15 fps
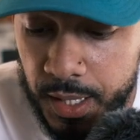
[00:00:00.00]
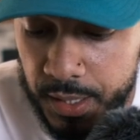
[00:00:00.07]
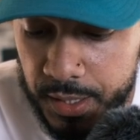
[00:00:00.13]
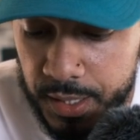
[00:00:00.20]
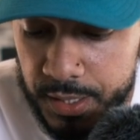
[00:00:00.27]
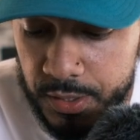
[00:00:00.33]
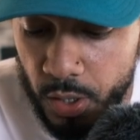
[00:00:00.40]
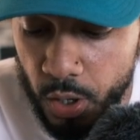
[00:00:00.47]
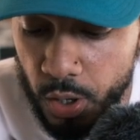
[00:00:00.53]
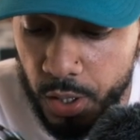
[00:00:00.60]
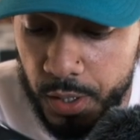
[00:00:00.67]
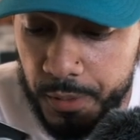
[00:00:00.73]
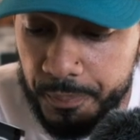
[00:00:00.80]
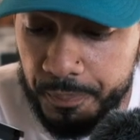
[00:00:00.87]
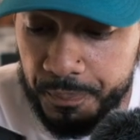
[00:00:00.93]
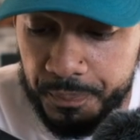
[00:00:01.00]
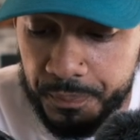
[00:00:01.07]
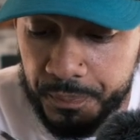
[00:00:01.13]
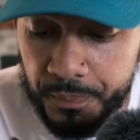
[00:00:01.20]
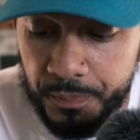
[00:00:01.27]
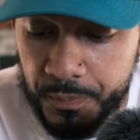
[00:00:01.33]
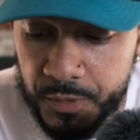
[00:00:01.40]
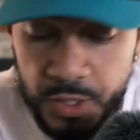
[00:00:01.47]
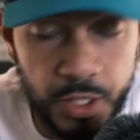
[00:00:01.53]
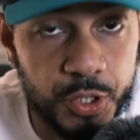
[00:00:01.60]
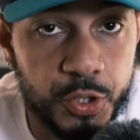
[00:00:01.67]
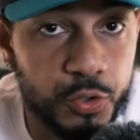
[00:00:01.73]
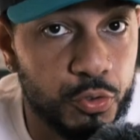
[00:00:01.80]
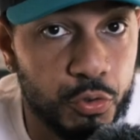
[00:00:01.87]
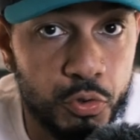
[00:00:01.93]
These are just
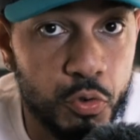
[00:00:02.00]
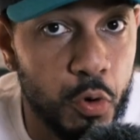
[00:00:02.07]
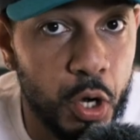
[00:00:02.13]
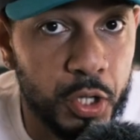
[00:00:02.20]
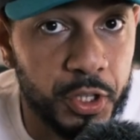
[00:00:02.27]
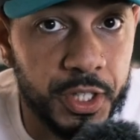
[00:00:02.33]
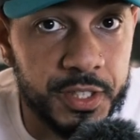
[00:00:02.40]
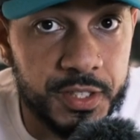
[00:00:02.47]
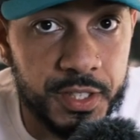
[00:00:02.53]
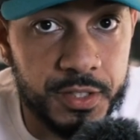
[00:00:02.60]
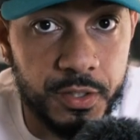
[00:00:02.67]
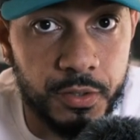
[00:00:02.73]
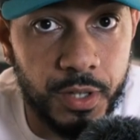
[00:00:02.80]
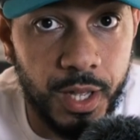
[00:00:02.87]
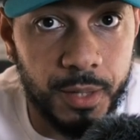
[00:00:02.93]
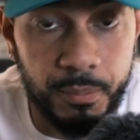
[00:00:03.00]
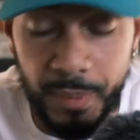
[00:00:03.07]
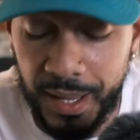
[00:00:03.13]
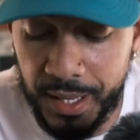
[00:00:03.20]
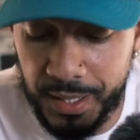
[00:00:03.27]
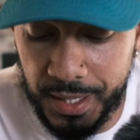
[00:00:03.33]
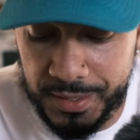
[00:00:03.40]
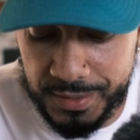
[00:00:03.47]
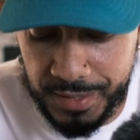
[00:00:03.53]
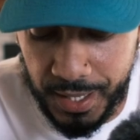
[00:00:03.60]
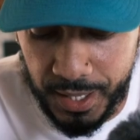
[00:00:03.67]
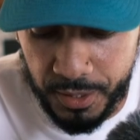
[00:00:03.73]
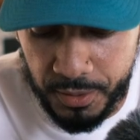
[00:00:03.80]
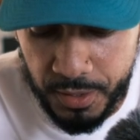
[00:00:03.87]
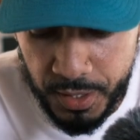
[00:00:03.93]
screw on lenses. They're not bayonet
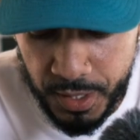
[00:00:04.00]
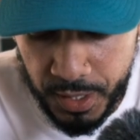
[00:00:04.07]
style.